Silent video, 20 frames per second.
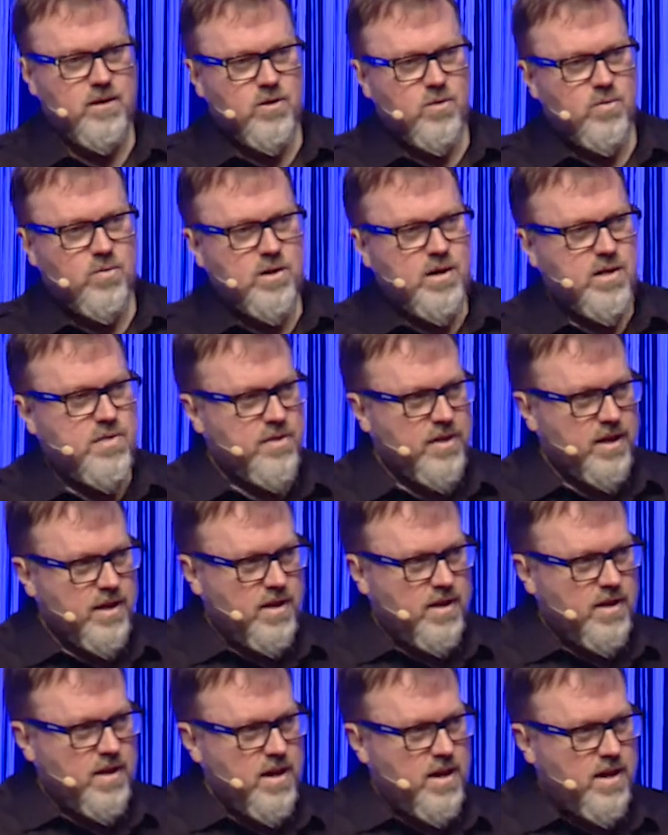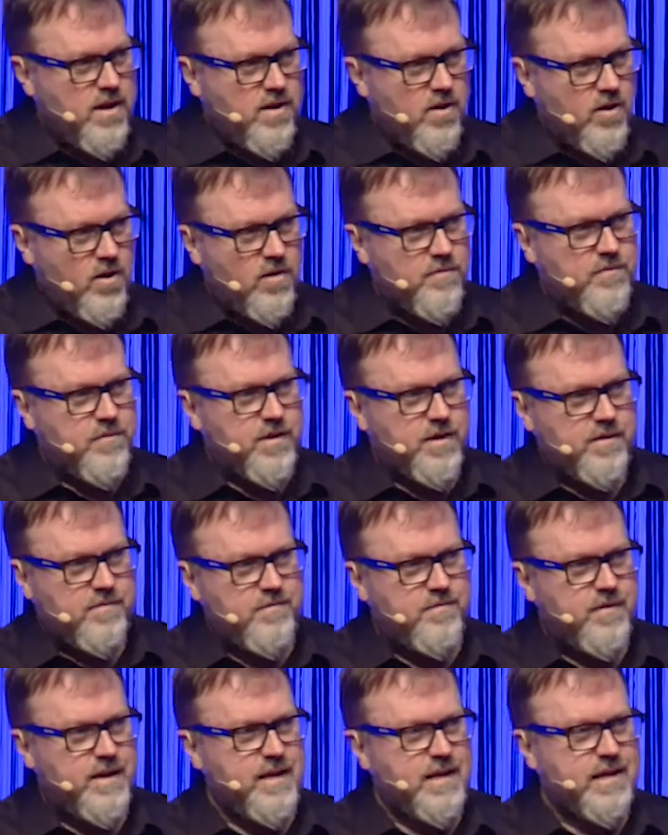Well, I think often a
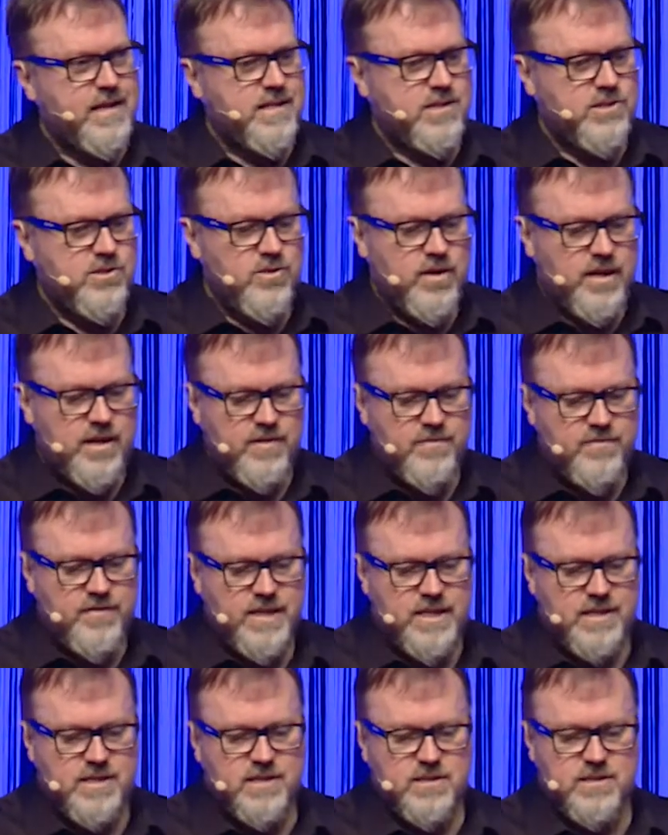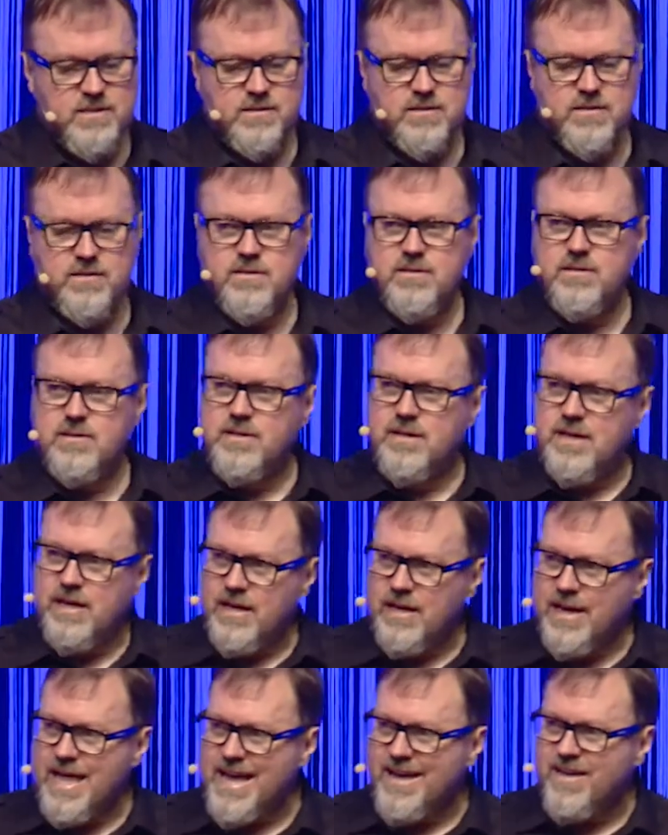failure to innovate, a
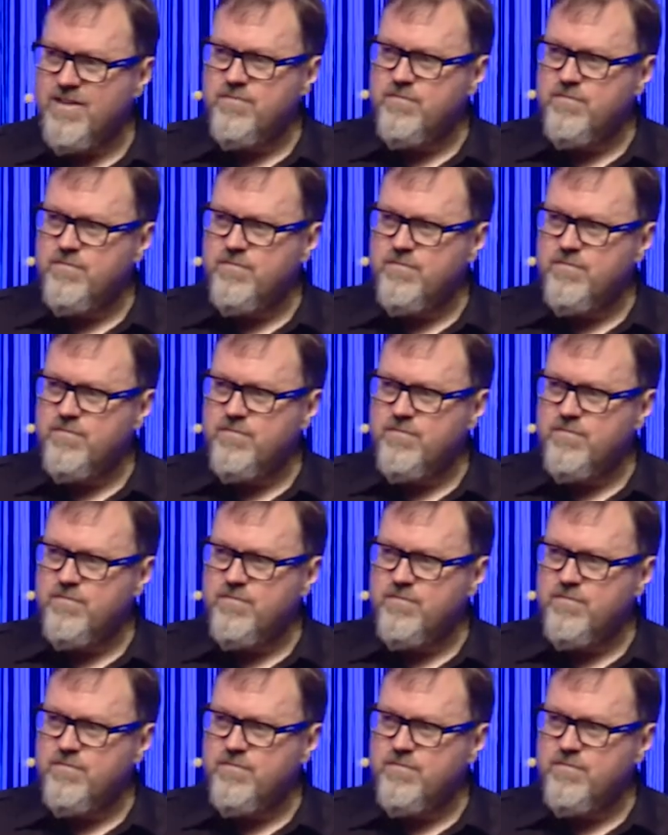lack of